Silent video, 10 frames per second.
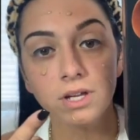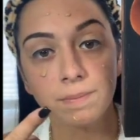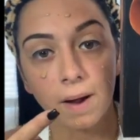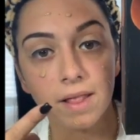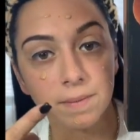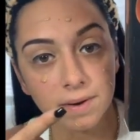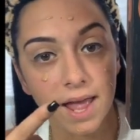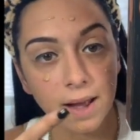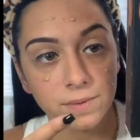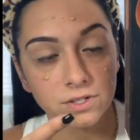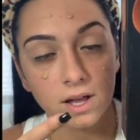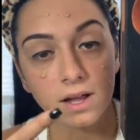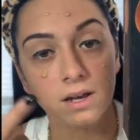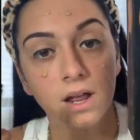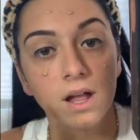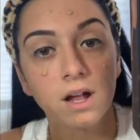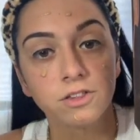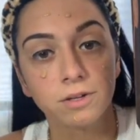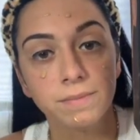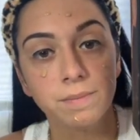buy them on Amazon.
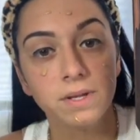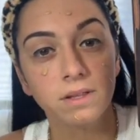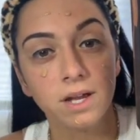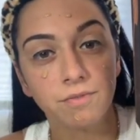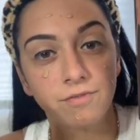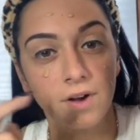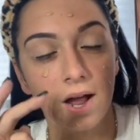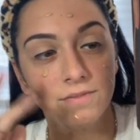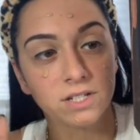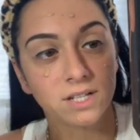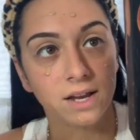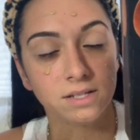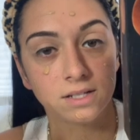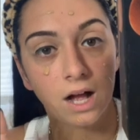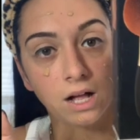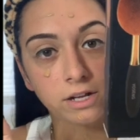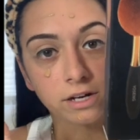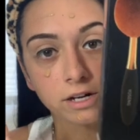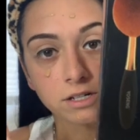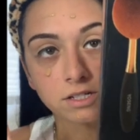They're maybe like $5 to
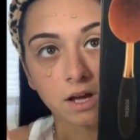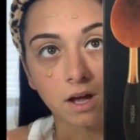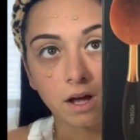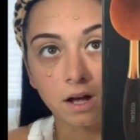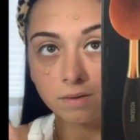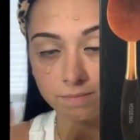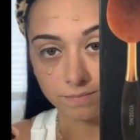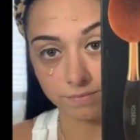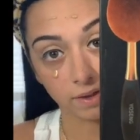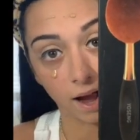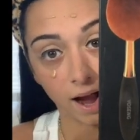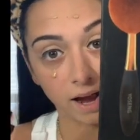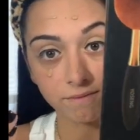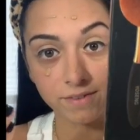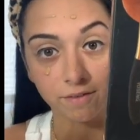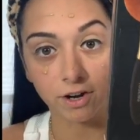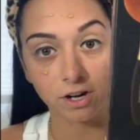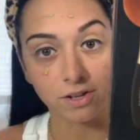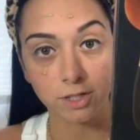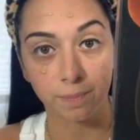$10. I've never heard
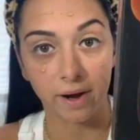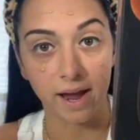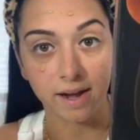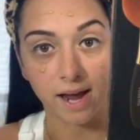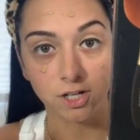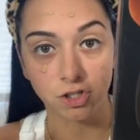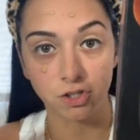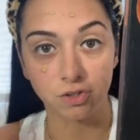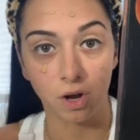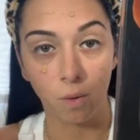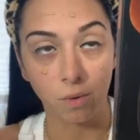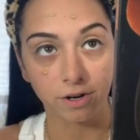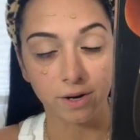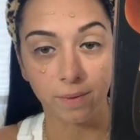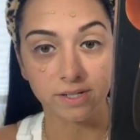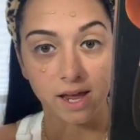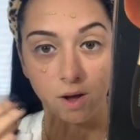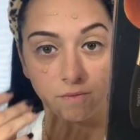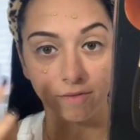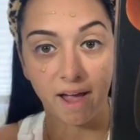of this brand. I just ordered it one day
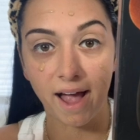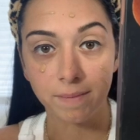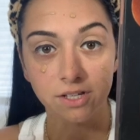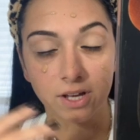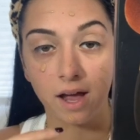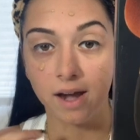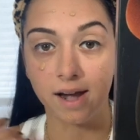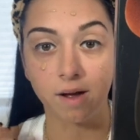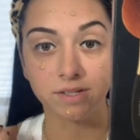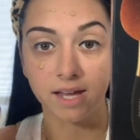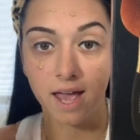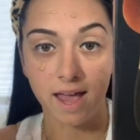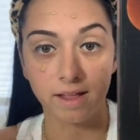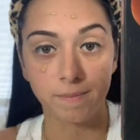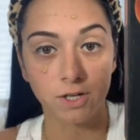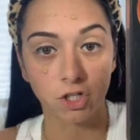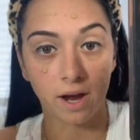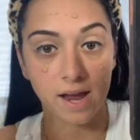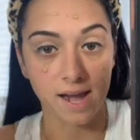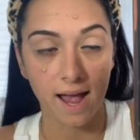off of Amazon and I was like, hey, let me
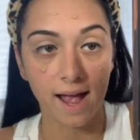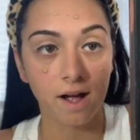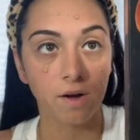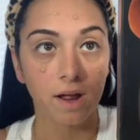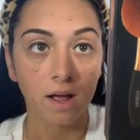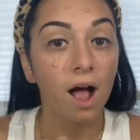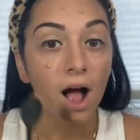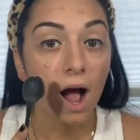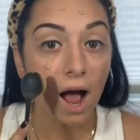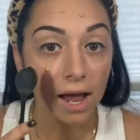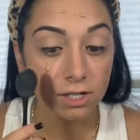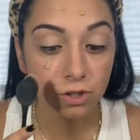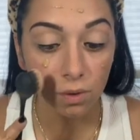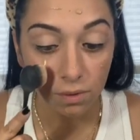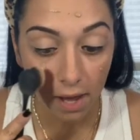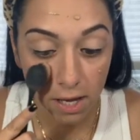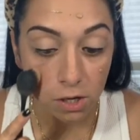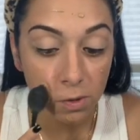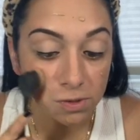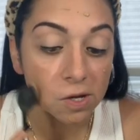try it out. I don't like
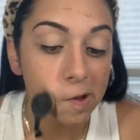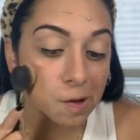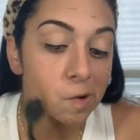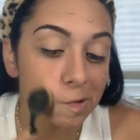using